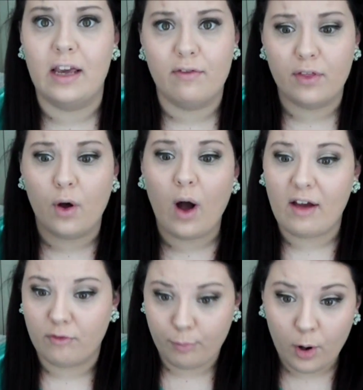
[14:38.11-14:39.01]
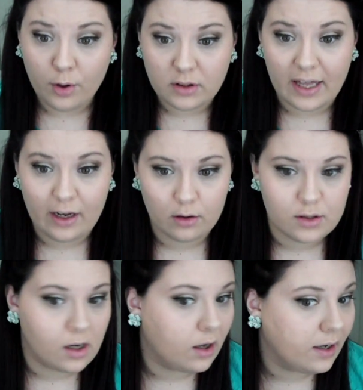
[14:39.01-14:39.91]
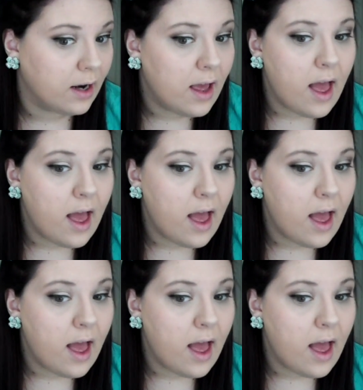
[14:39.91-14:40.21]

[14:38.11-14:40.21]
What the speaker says: Even though I've put layers on,